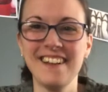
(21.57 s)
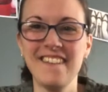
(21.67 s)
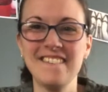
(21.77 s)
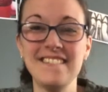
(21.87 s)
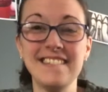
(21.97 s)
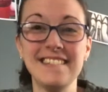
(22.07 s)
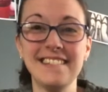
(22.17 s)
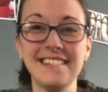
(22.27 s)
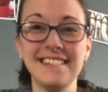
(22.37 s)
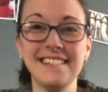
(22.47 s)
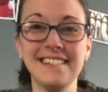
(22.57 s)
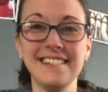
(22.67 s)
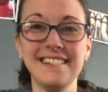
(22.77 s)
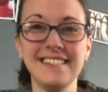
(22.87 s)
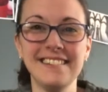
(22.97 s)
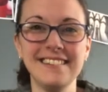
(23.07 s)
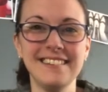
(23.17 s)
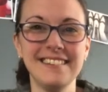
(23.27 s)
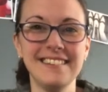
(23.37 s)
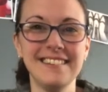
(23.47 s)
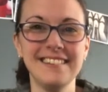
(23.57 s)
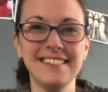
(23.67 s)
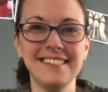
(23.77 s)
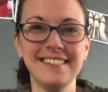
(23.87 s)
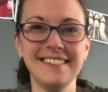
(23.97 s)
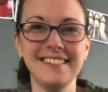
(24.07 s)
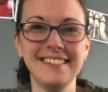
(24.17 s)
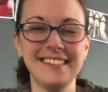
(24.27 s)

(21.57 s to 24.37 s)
This person isn't speaking.